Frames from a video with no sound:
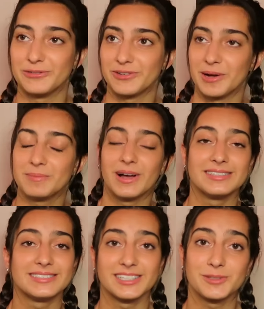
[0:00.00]
from
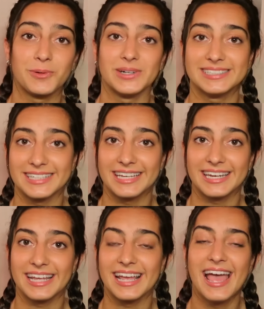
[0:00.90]
us exploring
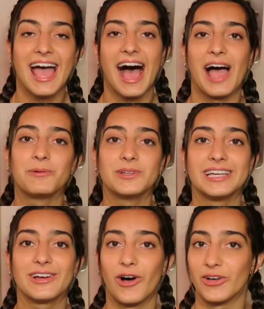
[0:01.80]
Tahiti. I will
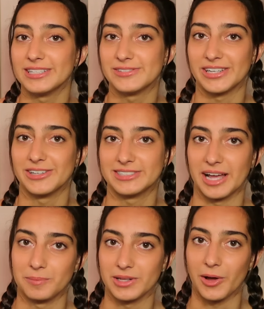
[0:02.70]
link all these videos
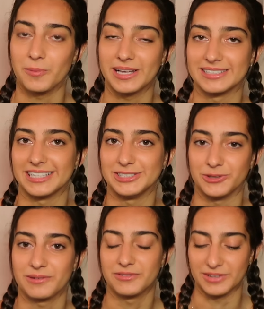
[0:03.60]
down below because I do
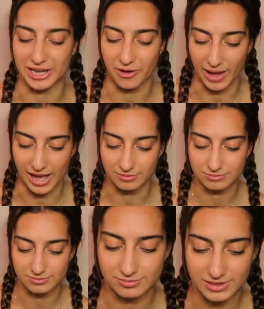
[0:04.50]
have a video at
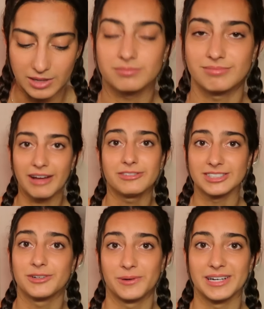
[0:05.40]
every
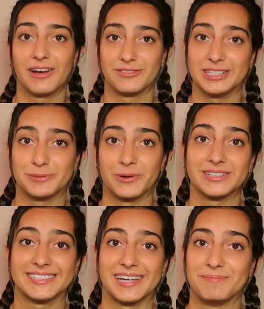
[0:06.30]
single one of these
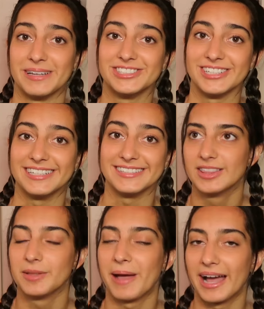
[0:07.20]
ports that I'm mentioning.
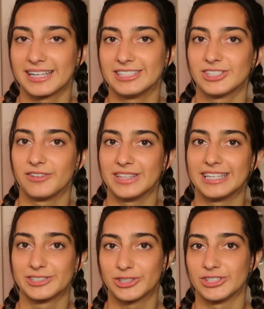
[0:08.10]
The package of the
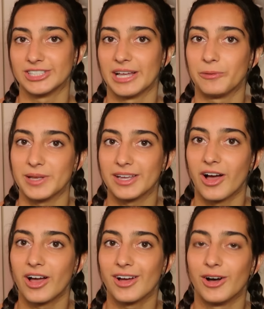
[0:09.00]
excursion that we
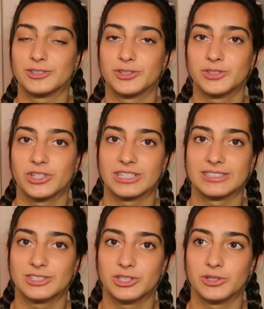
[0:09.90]
got also took
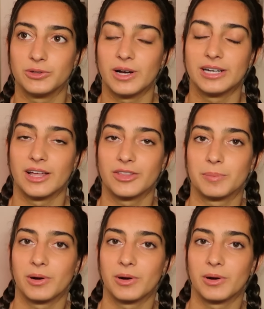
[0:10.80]
us to another